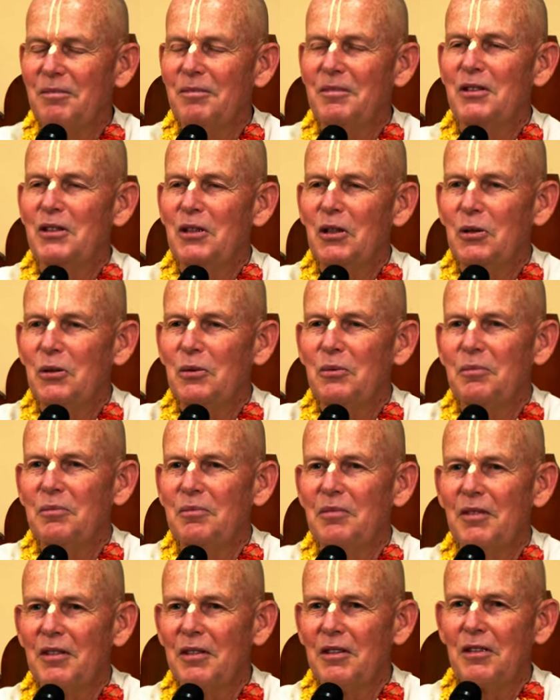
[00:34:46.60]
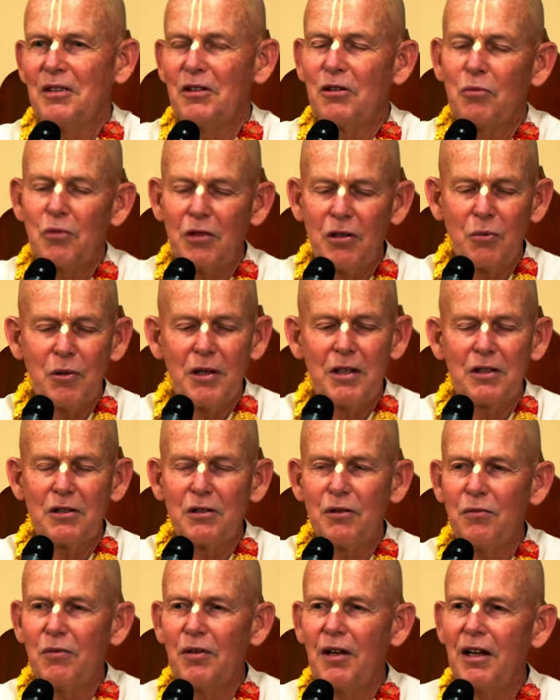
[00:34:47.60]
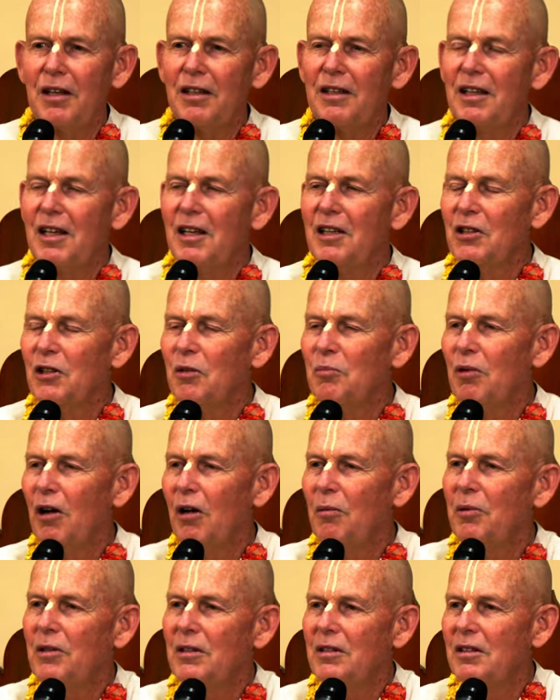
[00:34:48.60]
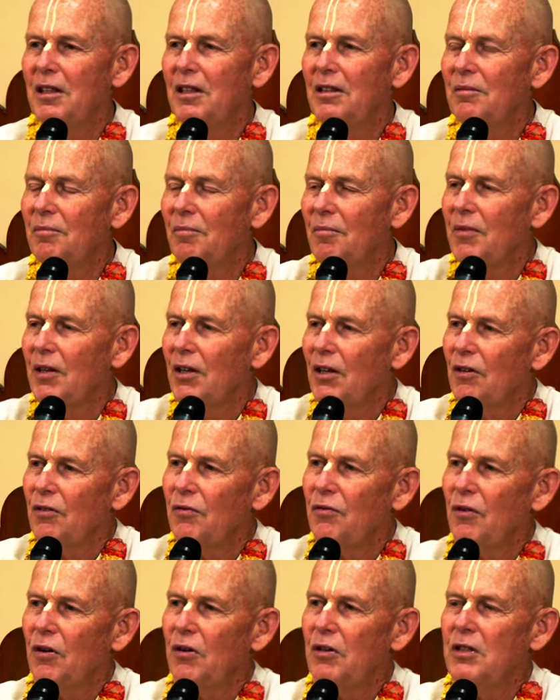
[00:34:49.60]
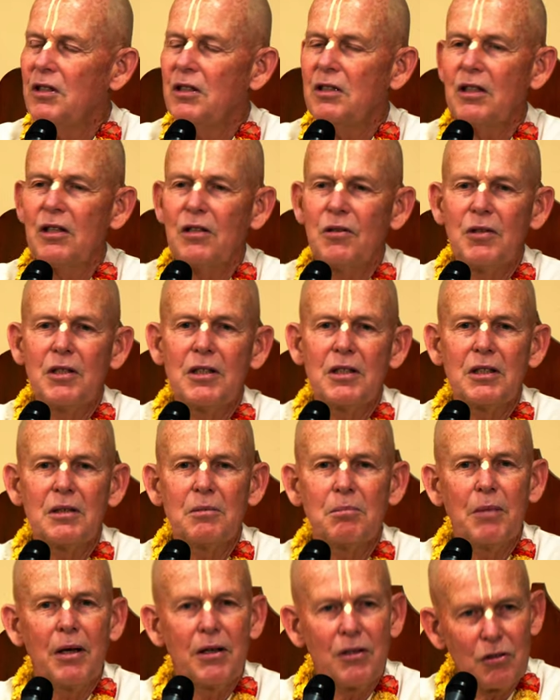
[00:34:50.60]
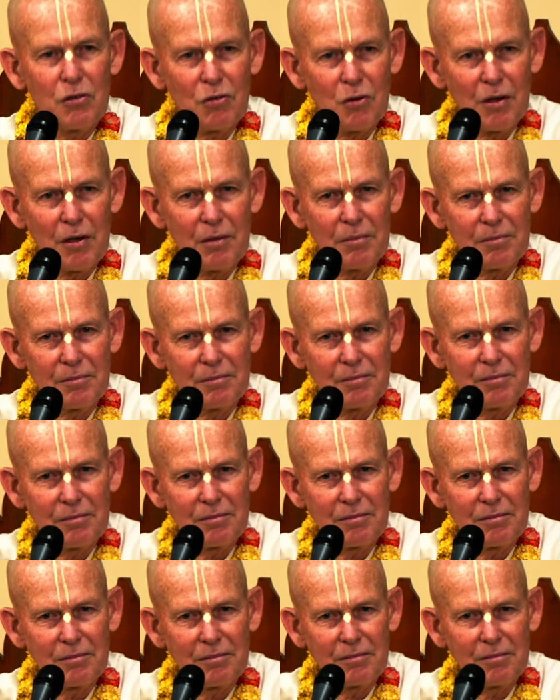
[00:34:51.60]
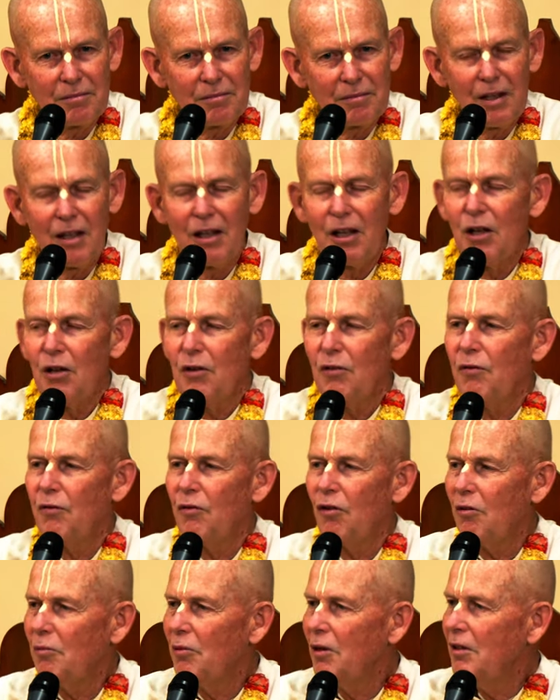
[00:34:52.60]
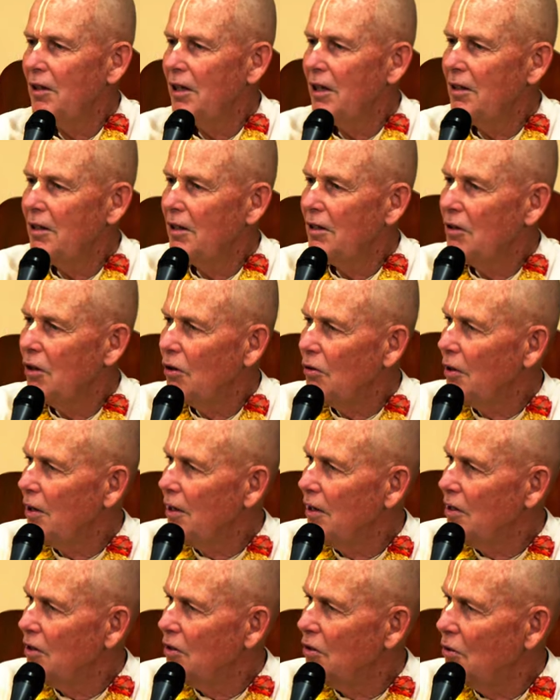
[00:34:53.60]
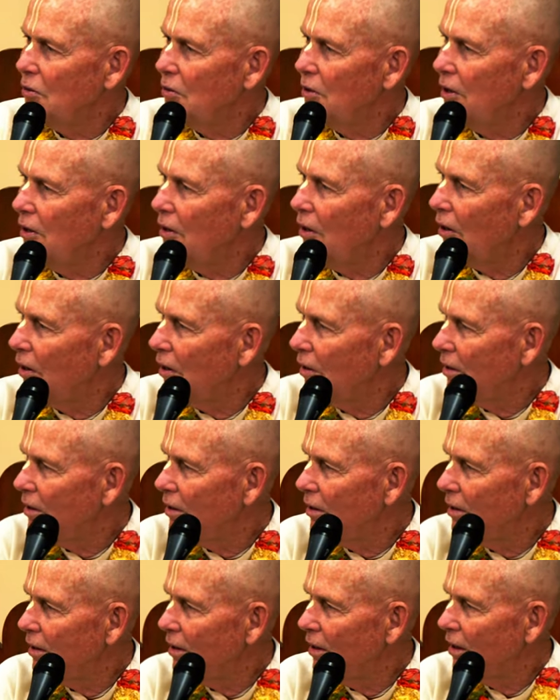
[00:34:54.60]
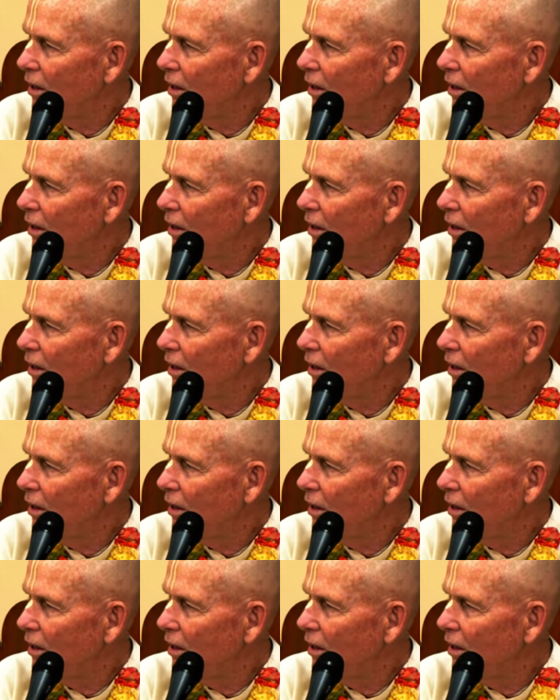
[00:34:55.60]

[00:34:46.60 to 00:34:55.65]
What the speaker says: So three ways to fly. So Prabhupada said, first there is mantra. Formerly, the yogis knew the art.